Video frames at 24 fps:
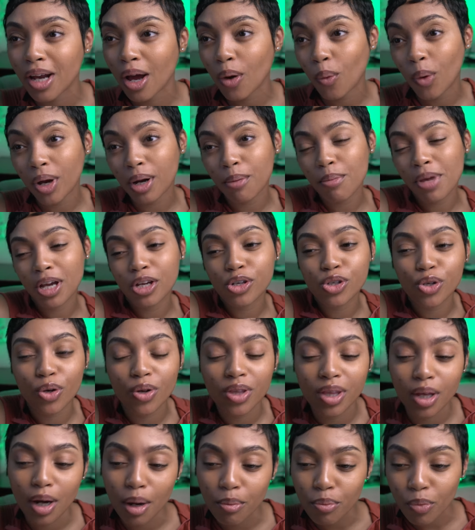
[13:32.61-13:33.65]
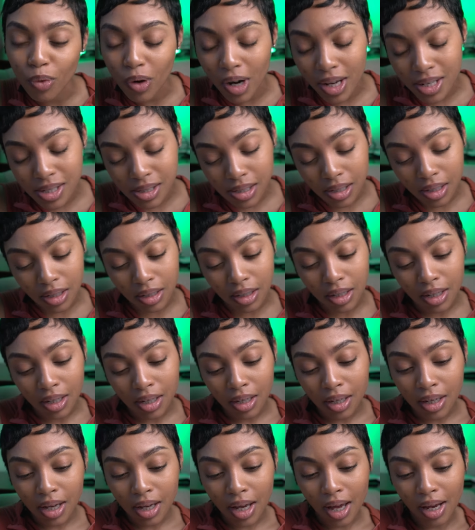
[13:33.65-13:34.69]
I want to make sure that I'm present
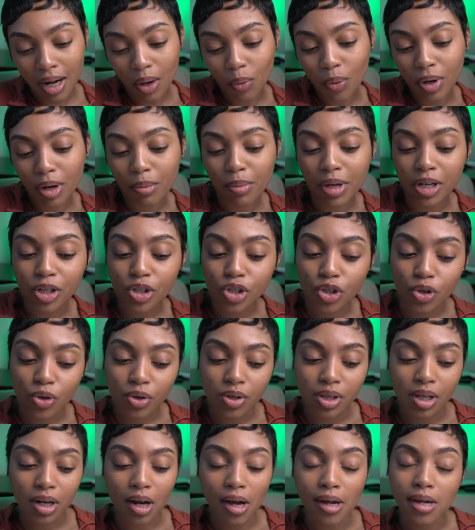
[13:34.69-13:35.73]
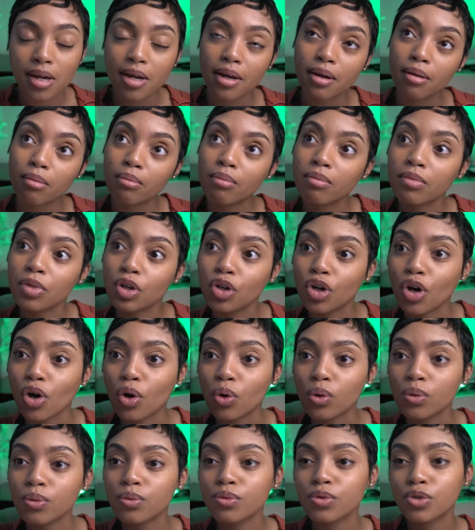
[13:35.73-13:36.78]
and I want to make sure that I am, you
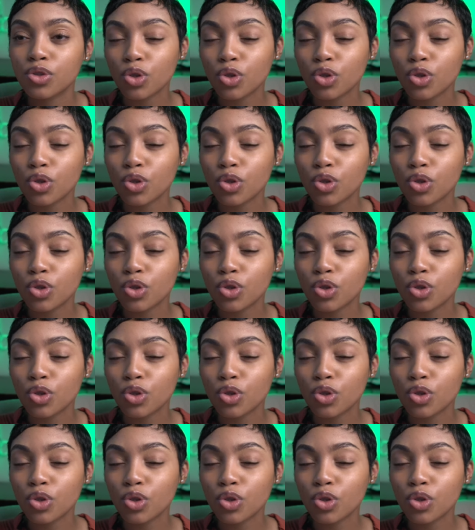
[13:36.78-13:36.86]
know,